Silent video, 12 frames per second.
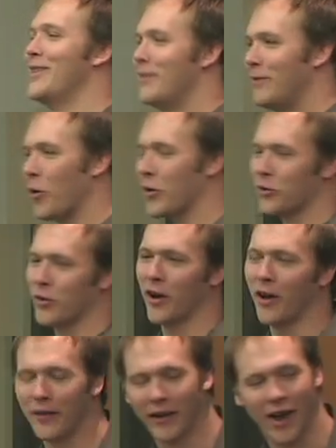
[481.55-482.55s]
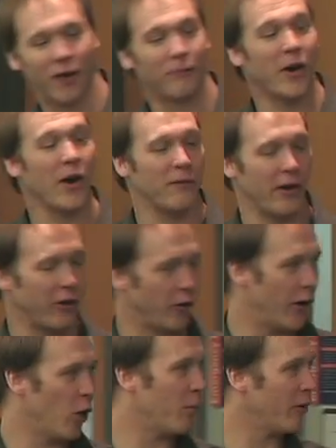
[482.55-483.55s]
focus right on there. Had a very, very
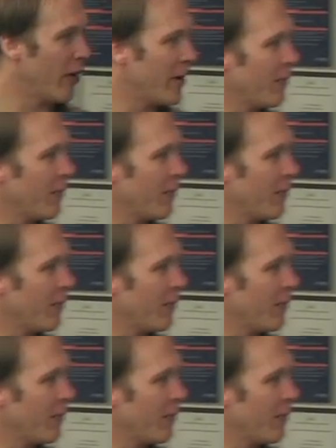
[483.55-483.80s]
great open rate.